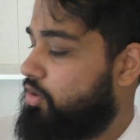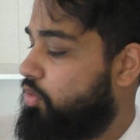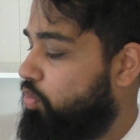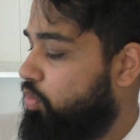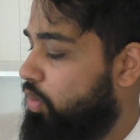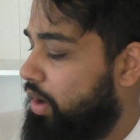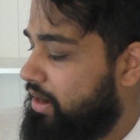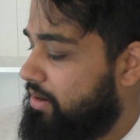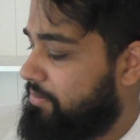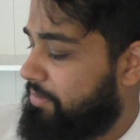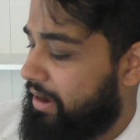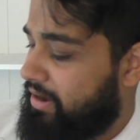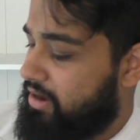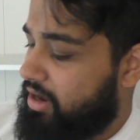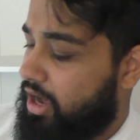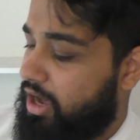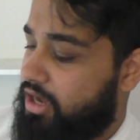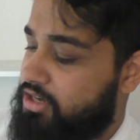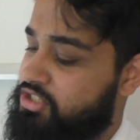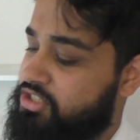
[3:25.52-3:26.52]
one by an
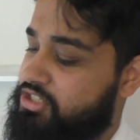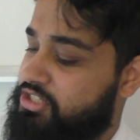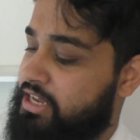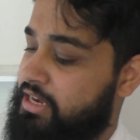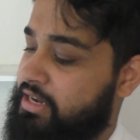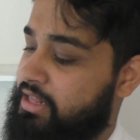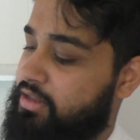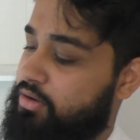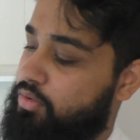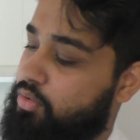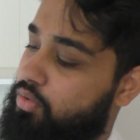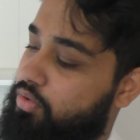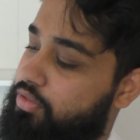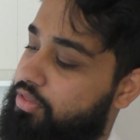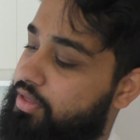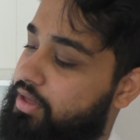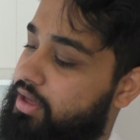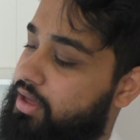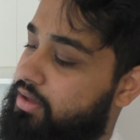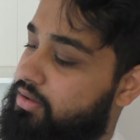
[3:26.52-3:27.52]
Argentinian
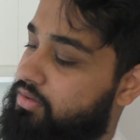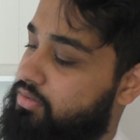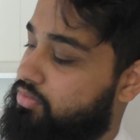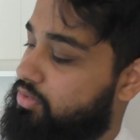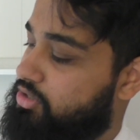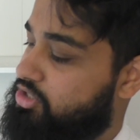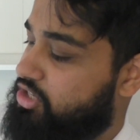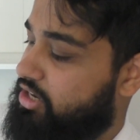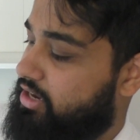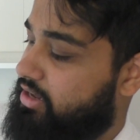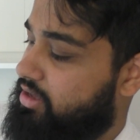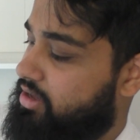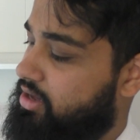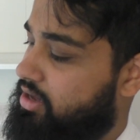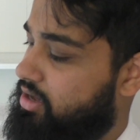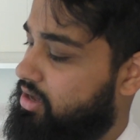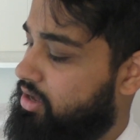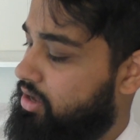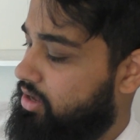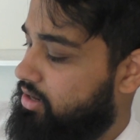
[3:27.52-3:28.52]
author, which I
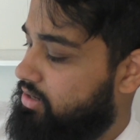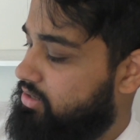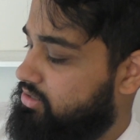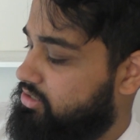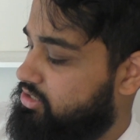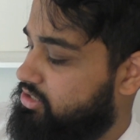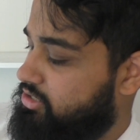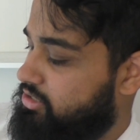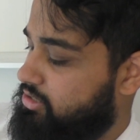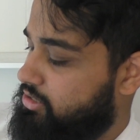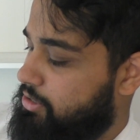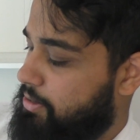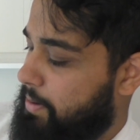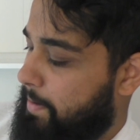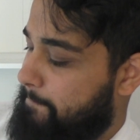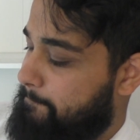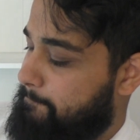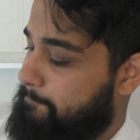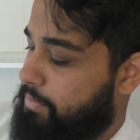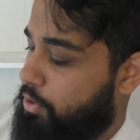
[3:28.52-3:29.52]
can't
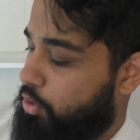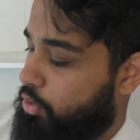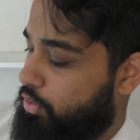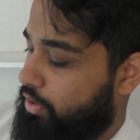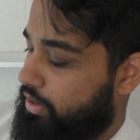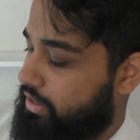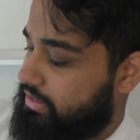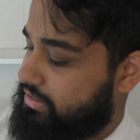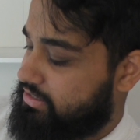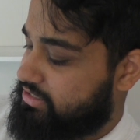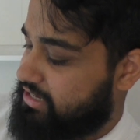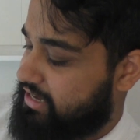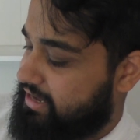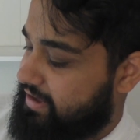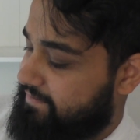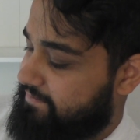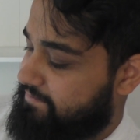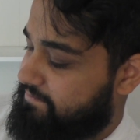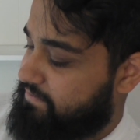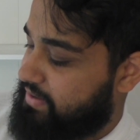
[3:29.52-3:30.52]
point
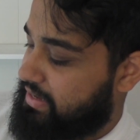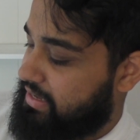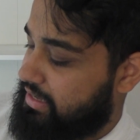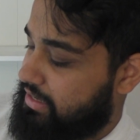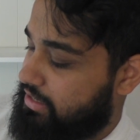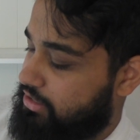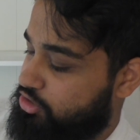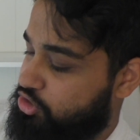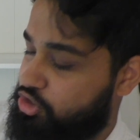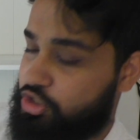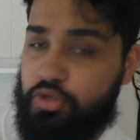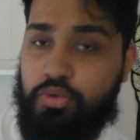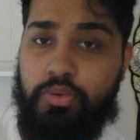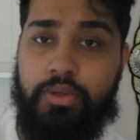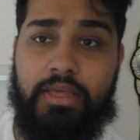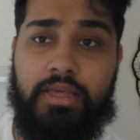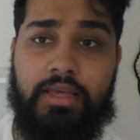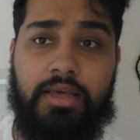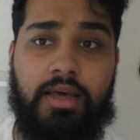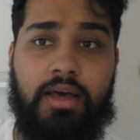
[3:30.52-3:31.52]
a finger to
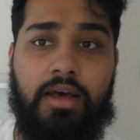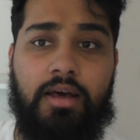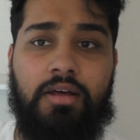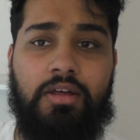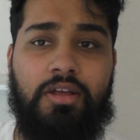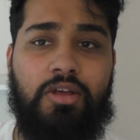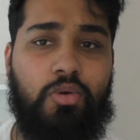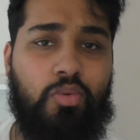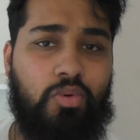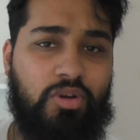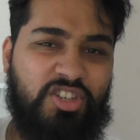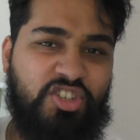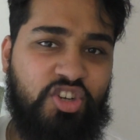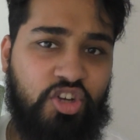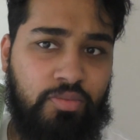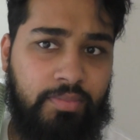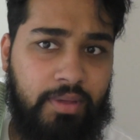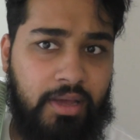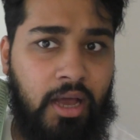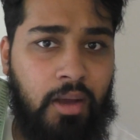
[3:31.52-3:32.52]
here, which
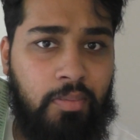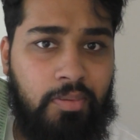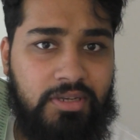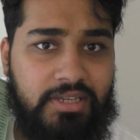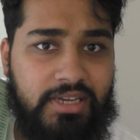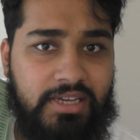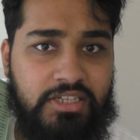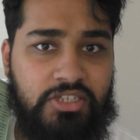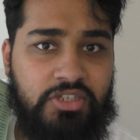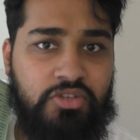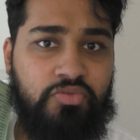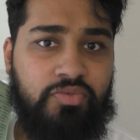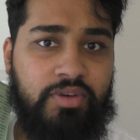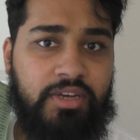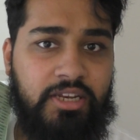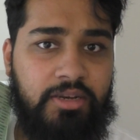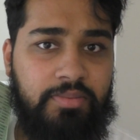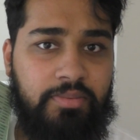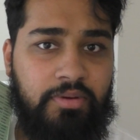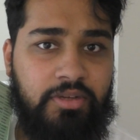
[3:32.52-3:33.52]
took me a couple days to
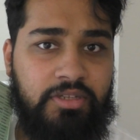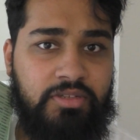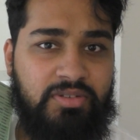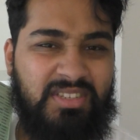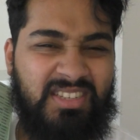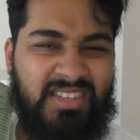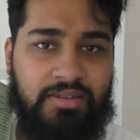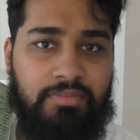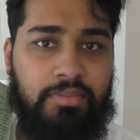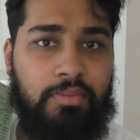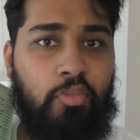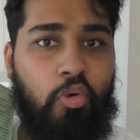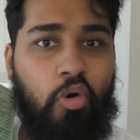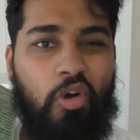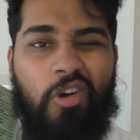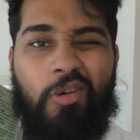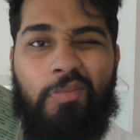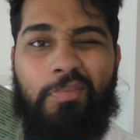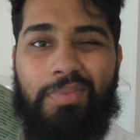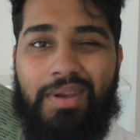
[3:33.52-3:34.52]
read because it was a little bit more
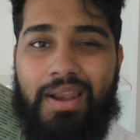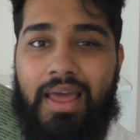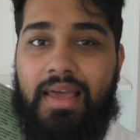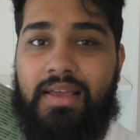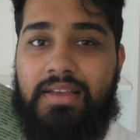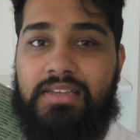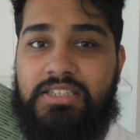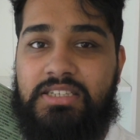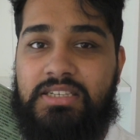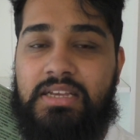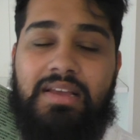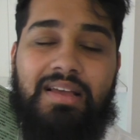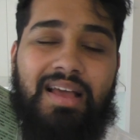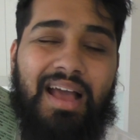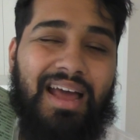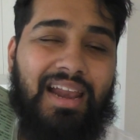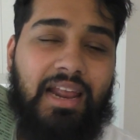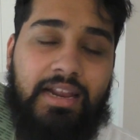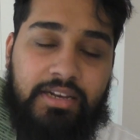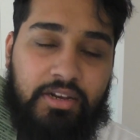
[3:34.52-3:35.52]
complex
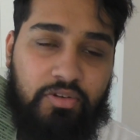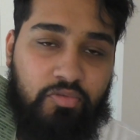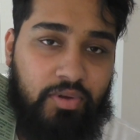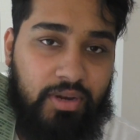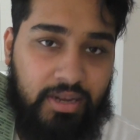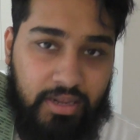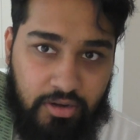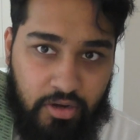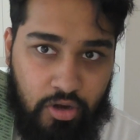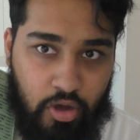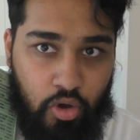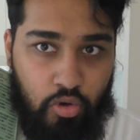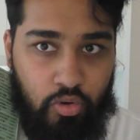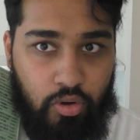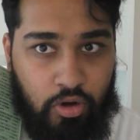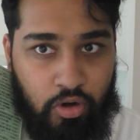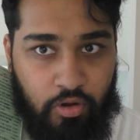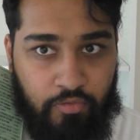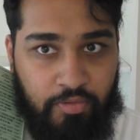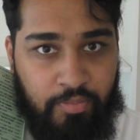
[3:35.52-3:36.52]
and I didn't really know
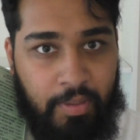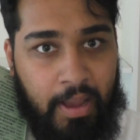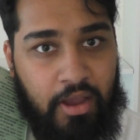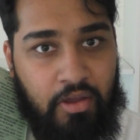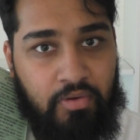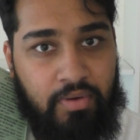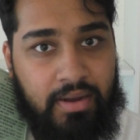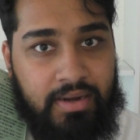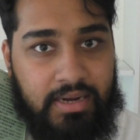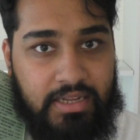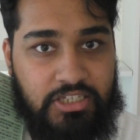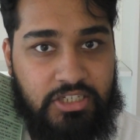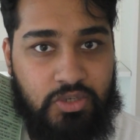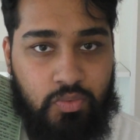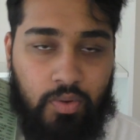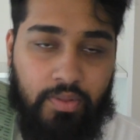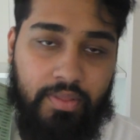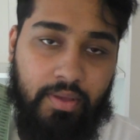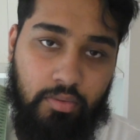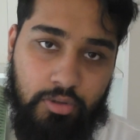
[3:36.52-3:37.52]
a lot of the background as to
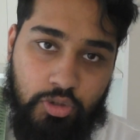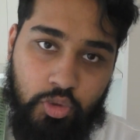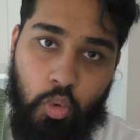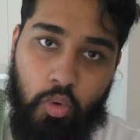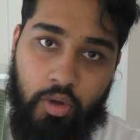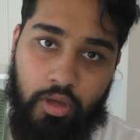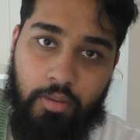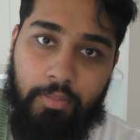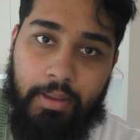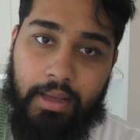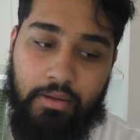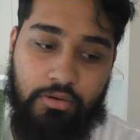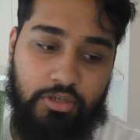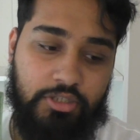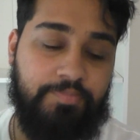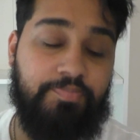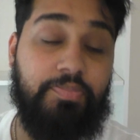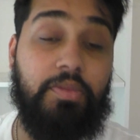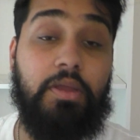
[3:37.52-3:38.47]
what they were talking about.